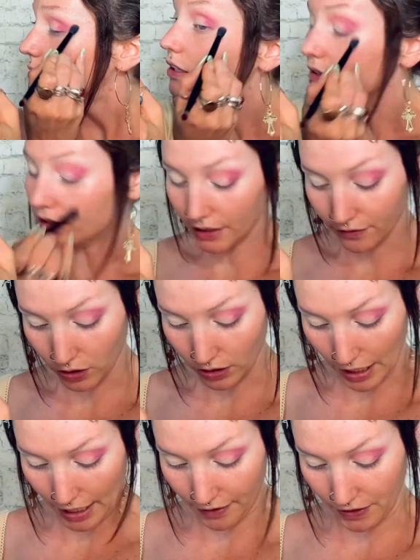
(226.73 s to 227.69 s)
live your
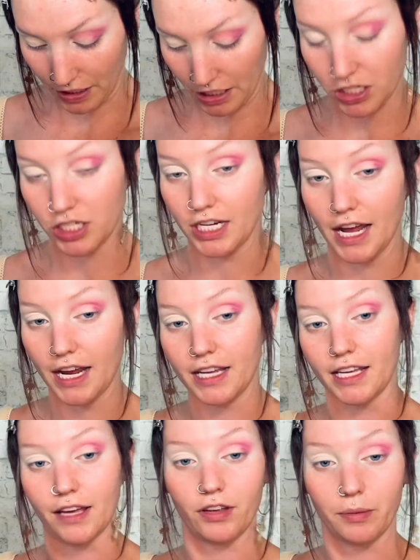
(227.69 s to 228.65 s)
life, and each day
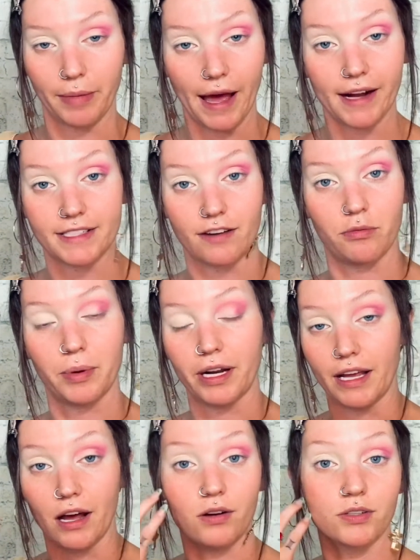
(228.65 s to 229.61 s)
giving back to everybody
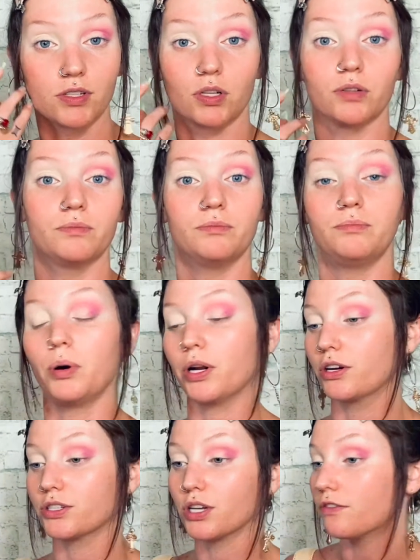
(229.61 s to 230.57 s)
else or putting
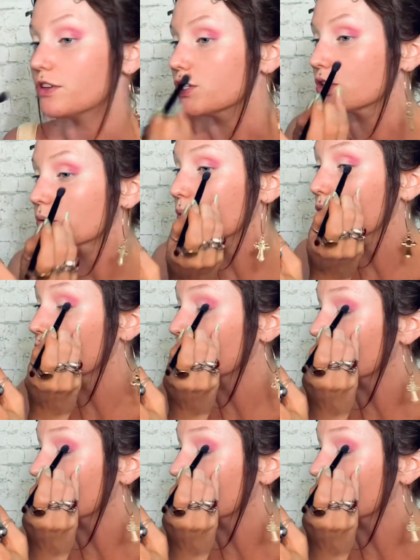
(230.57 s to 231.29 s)
yourself into your work or